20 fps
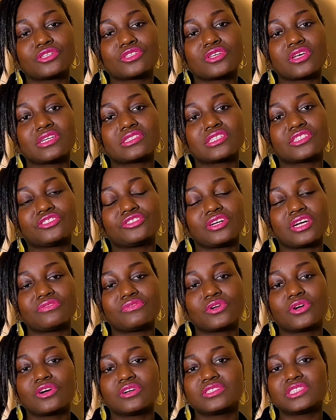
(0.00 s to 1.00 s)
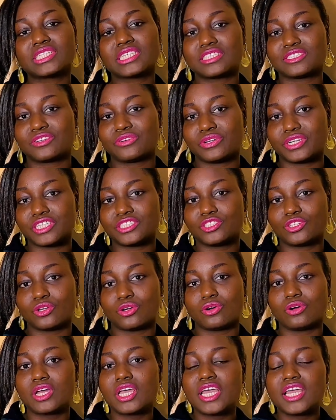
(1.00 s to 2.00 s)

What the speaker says: So as a travel content creator,